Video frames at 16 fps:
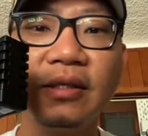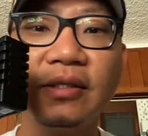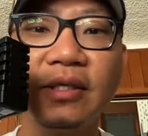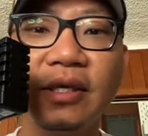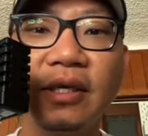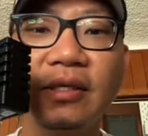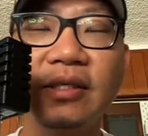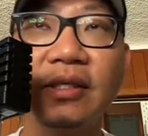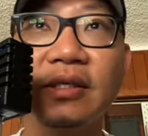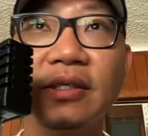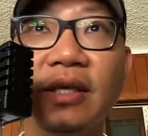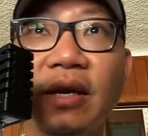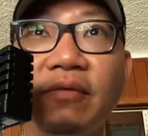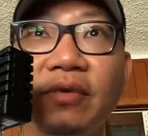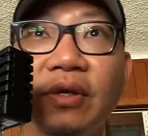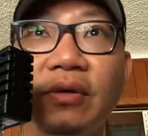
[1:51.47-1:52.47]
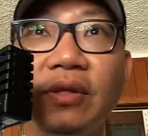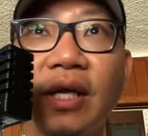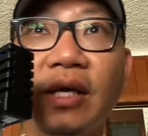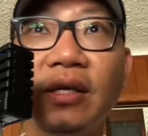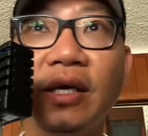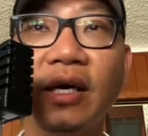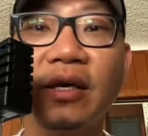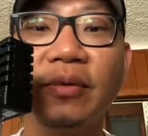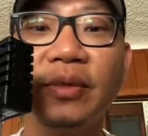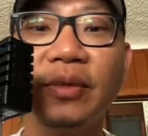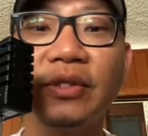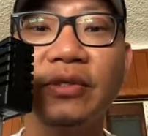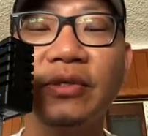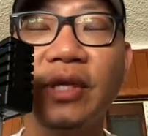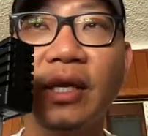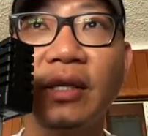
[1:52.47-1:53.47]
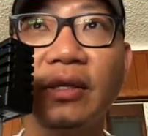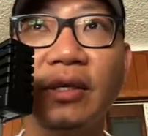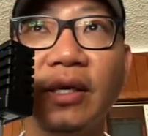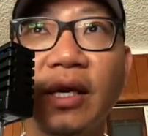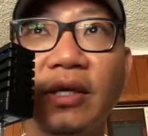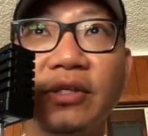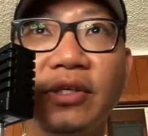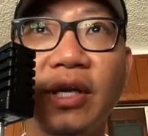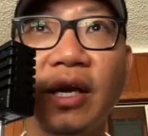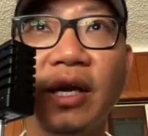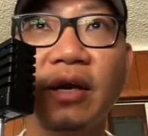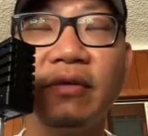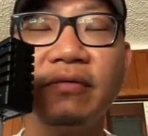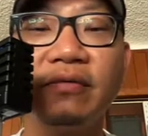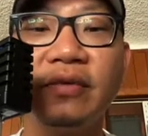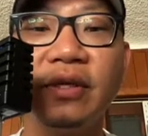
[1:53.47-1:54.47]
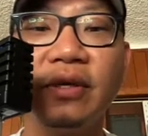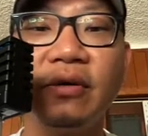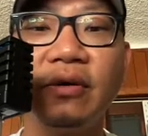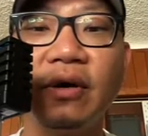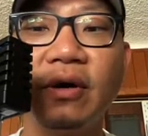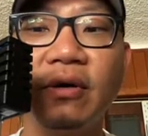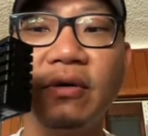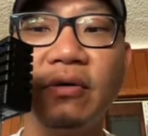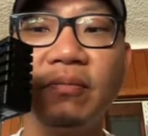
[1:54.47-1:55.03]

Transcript: See, it says I have no cloud documents. So technically I should have, you know,